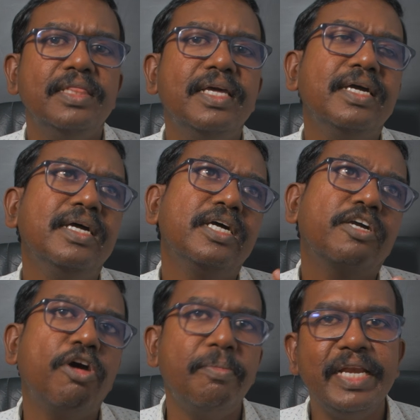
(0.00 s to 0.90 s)
The
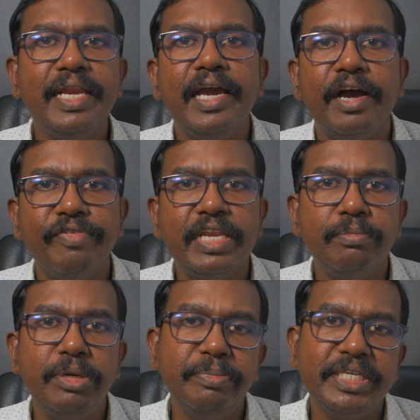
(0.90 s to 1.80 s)
commonly
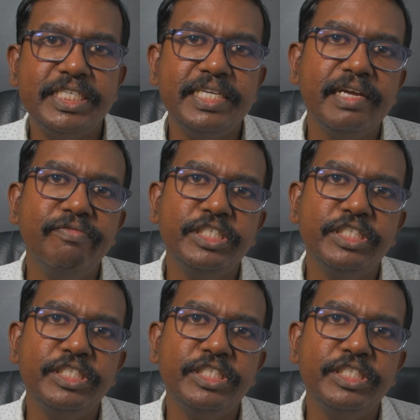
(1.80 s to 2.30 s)
available material